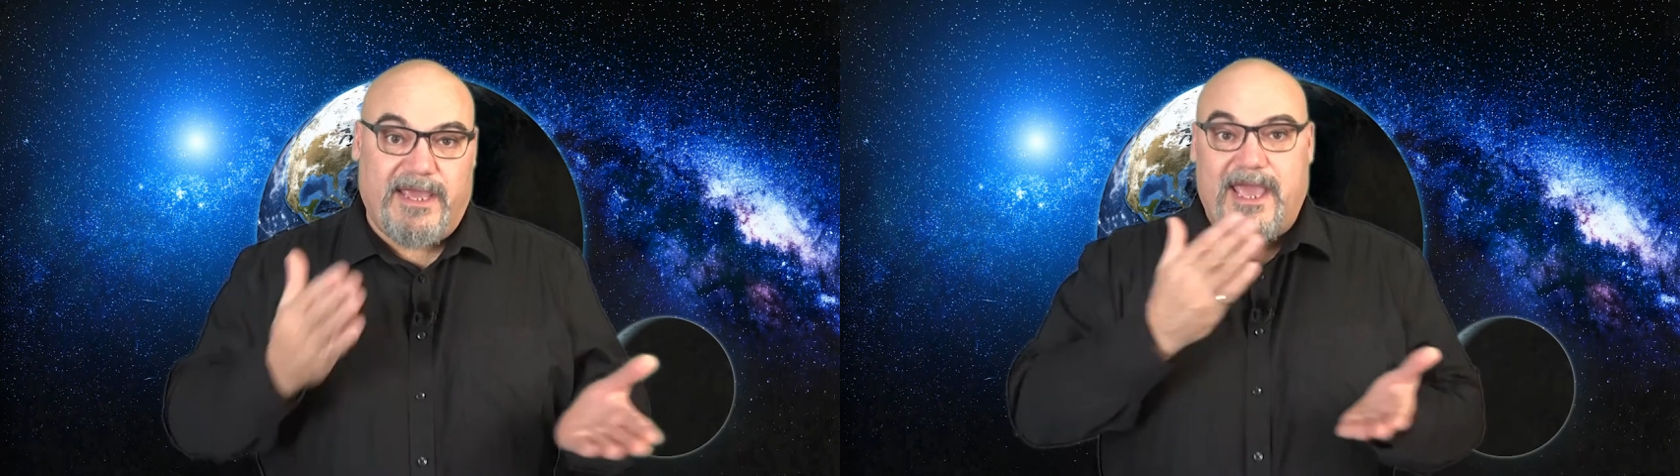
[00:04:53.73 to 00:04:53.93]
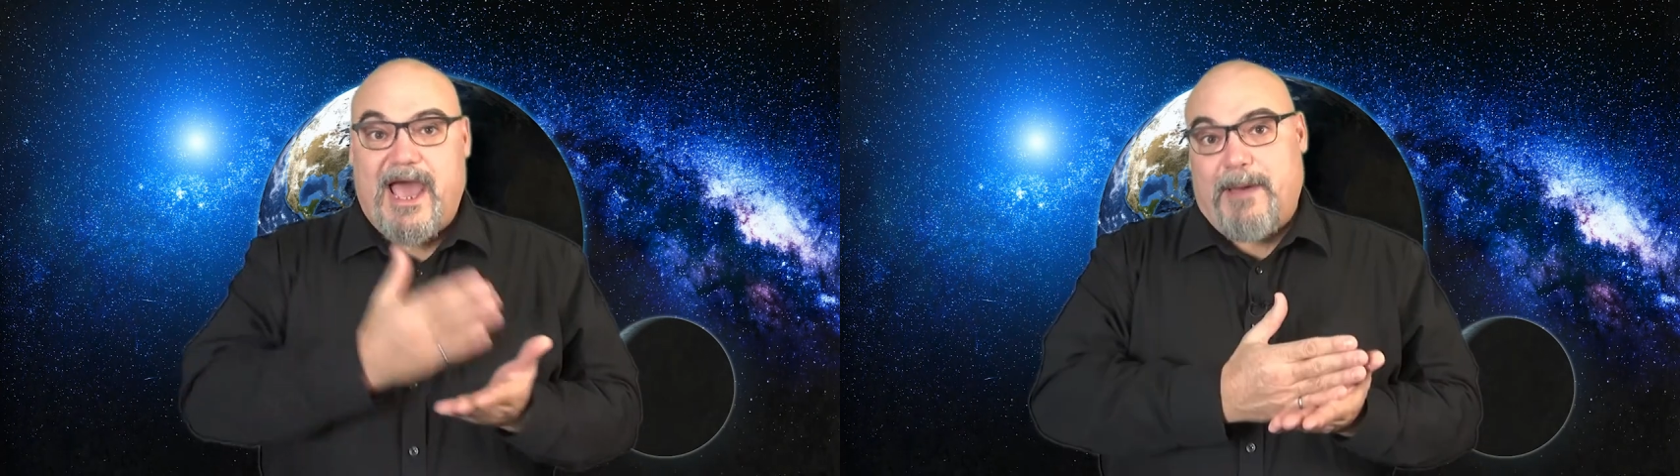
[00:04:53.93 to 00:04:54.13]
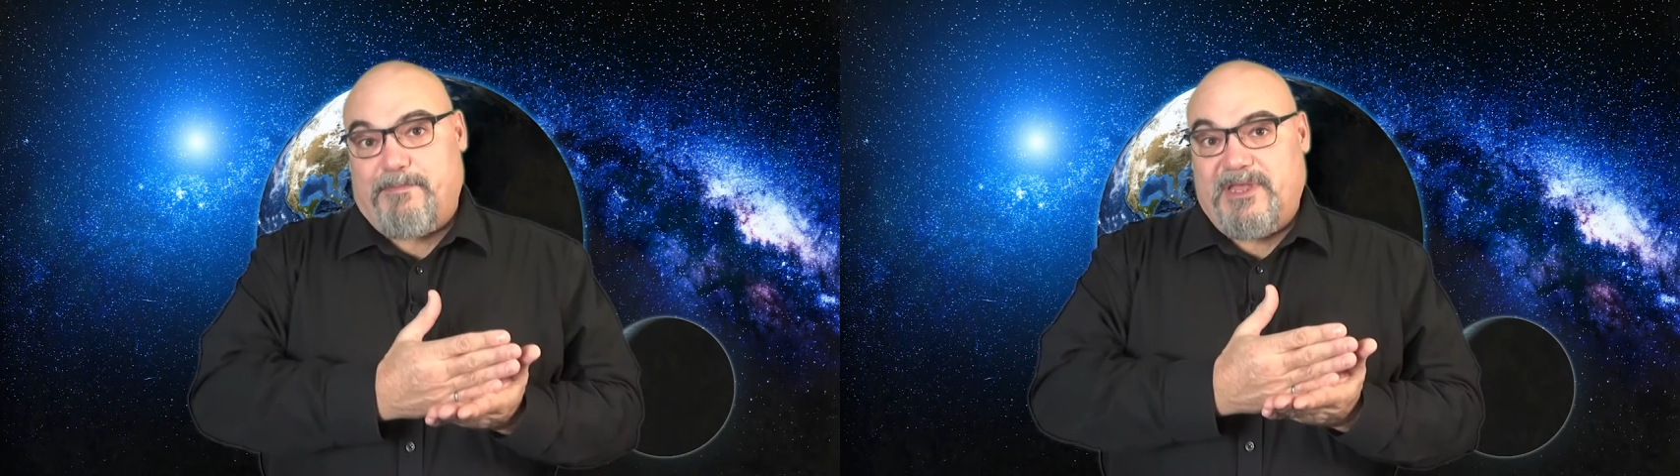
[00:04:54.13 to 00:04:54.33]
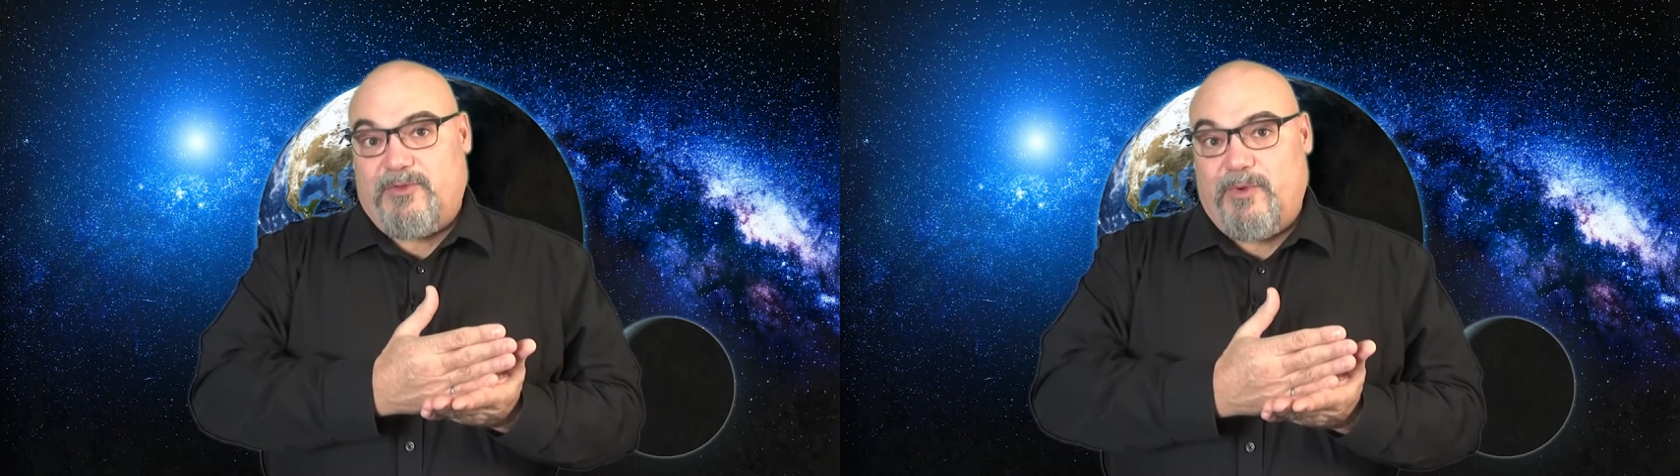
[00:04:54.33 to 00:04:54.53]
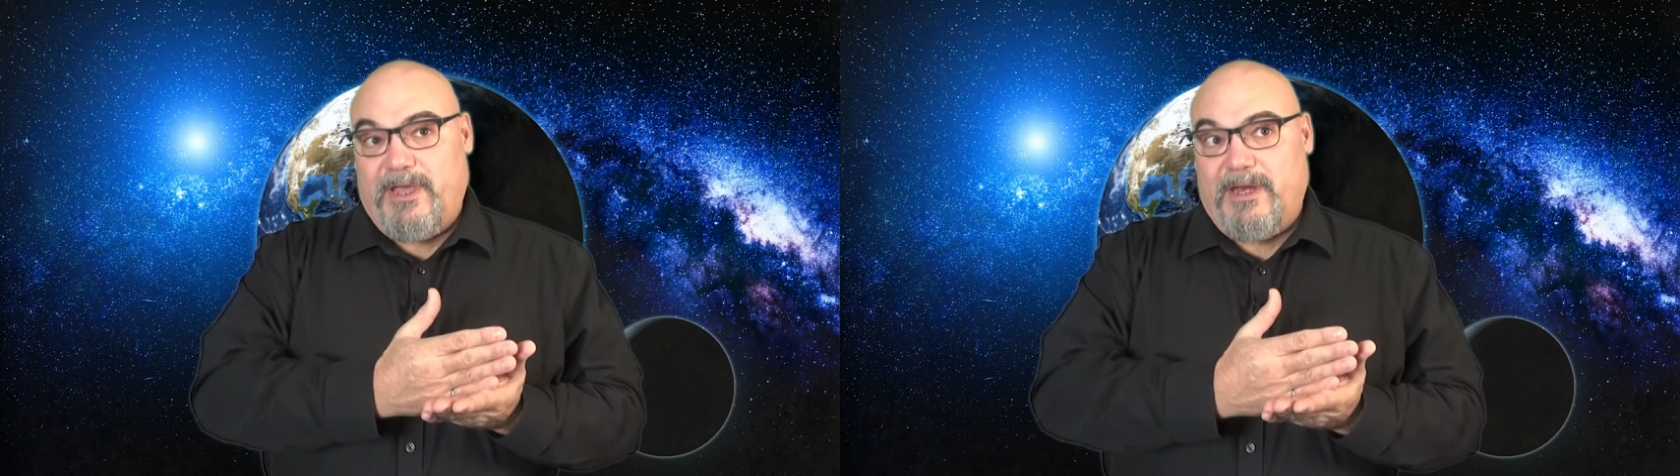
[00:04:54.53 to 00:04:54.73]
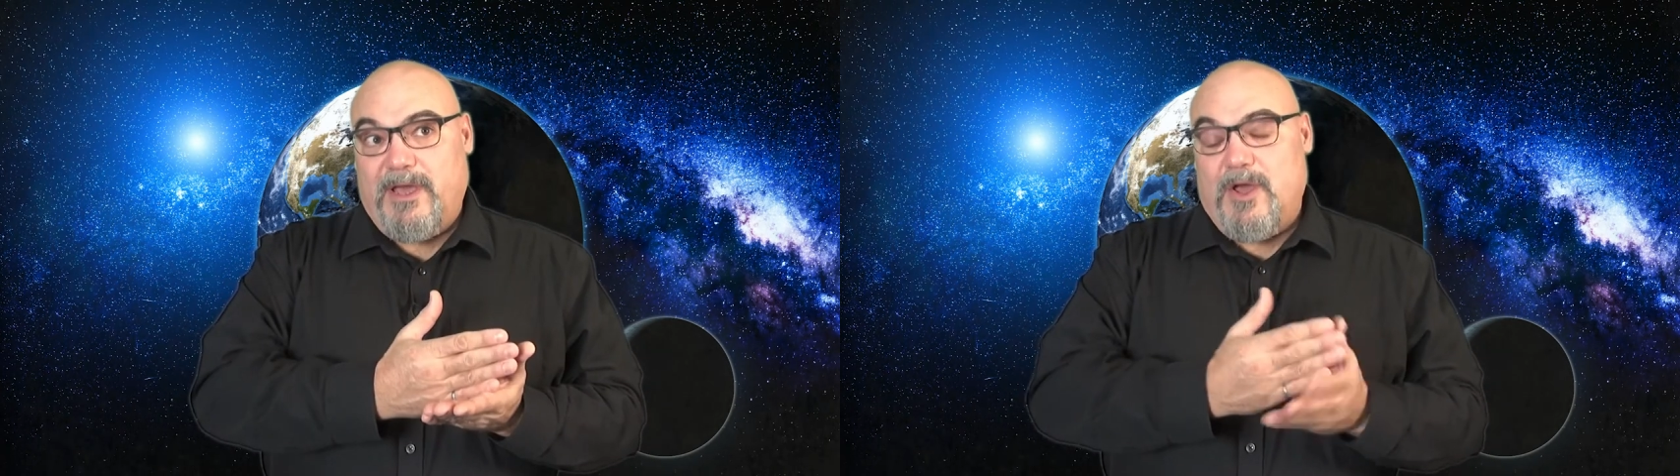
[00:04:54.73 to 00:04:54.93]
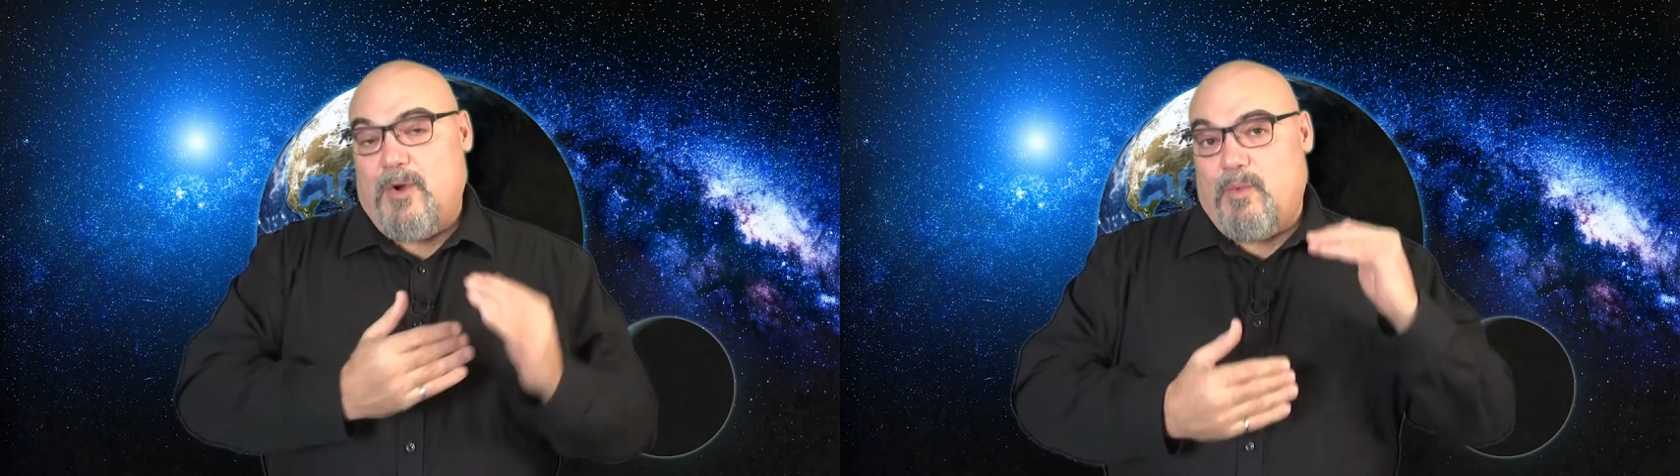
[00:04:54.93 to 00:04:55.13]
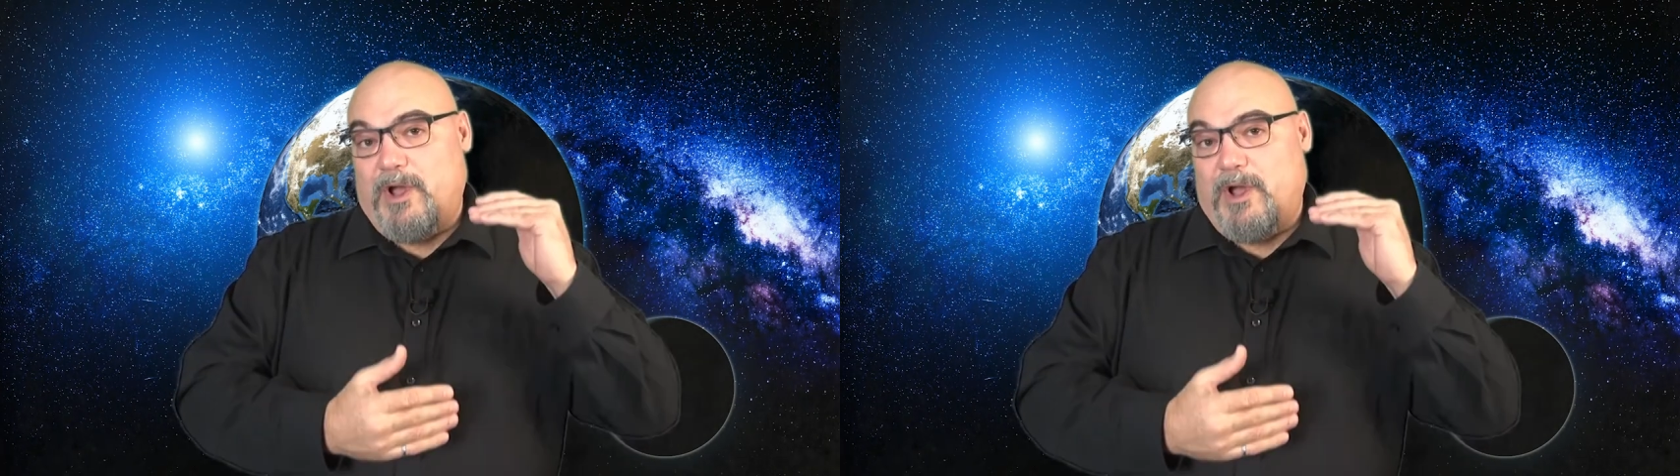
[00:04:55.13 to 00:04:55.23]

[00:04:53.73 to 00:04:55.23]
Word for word: a gap between